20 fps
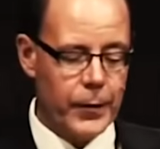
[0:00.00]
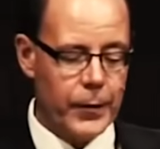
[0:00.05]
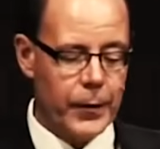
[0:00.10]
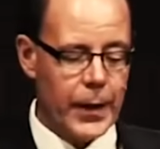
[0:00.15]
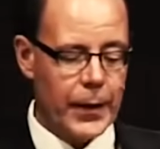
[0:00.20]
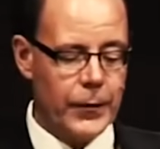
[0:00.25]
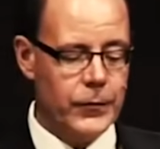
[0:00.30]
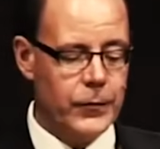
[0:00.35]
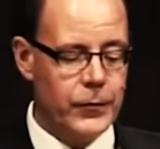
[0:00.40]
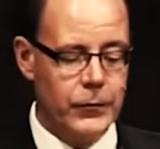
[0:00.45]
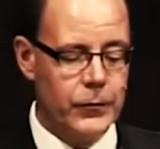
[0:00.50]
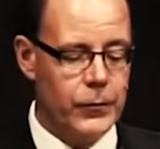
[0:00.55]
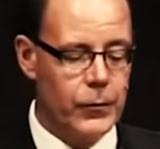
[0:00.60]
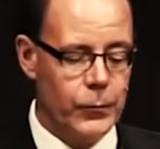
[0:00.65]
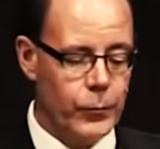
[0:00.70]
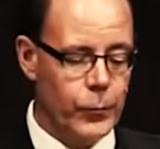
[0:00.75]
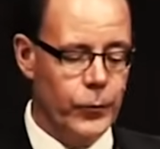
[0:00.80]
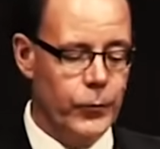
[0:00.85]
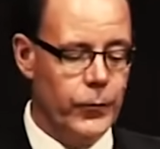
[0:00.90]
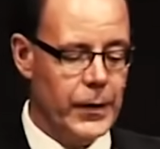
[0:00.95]
God says,
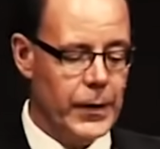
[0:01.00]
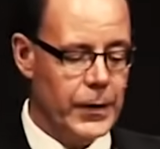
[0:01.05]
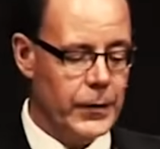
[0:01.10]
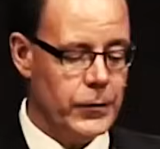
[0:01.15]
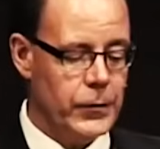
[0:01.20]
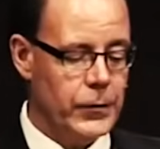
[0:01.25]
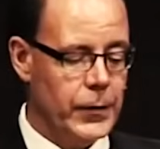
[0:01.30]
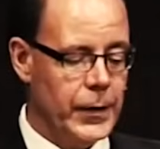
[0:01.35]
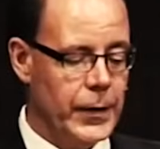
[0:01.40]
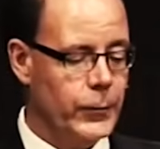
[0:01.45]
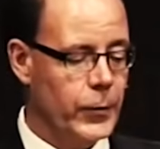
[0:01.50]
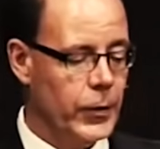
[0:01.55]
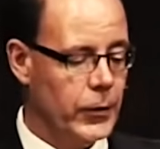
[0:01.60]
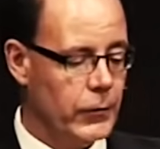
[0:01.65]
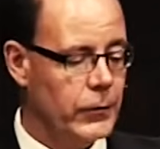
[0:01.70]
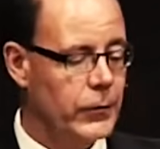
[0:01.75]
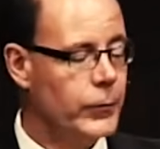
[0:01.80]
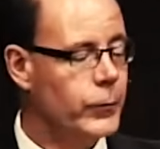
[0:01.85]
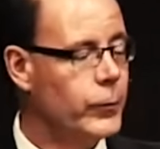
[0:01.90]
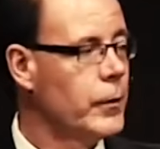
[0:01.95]
don't move the ancient
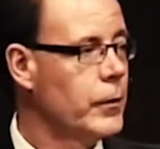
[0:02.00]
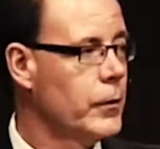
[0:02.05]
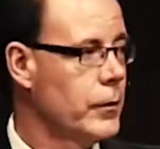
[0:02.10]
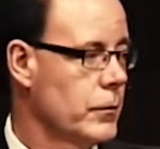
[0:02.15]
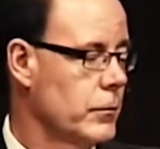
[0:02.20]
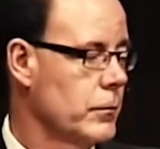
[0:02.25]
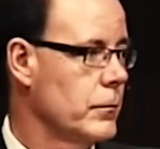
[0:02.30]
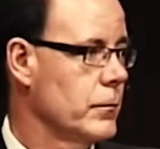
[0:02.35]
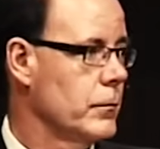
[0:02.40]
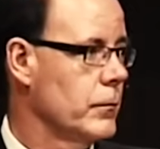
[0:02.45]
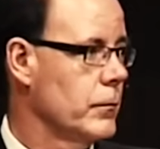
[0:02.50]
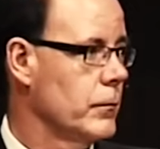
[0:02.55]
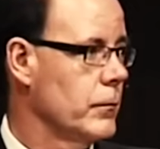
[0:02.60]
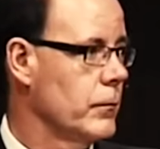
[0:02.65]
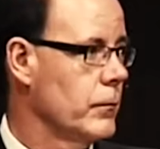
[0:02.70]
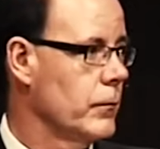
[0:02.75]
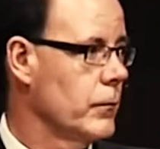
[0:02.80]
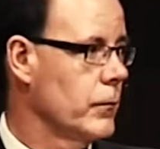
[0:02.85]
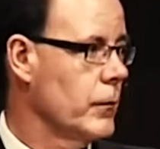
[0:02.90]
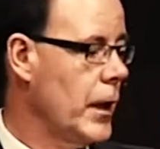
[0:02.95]
landmarks, leave them alone.
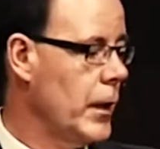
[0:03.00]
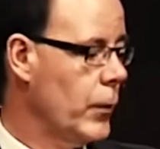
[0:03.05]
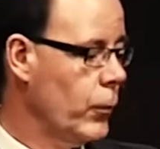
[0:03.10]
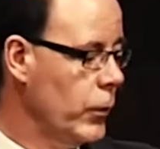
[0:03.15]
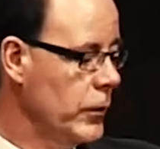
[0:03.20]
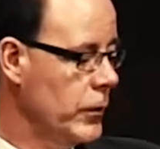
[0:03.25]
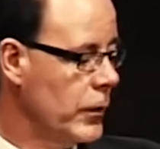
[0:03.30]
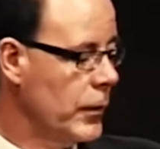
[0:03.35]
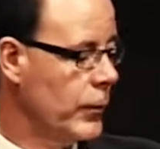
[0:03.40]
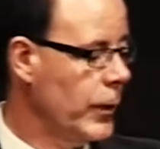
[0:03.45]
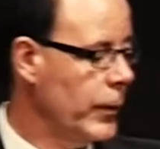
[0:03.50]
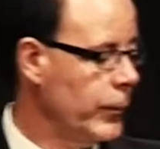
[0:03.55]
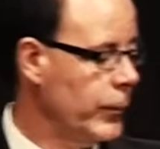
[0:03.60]
And when you come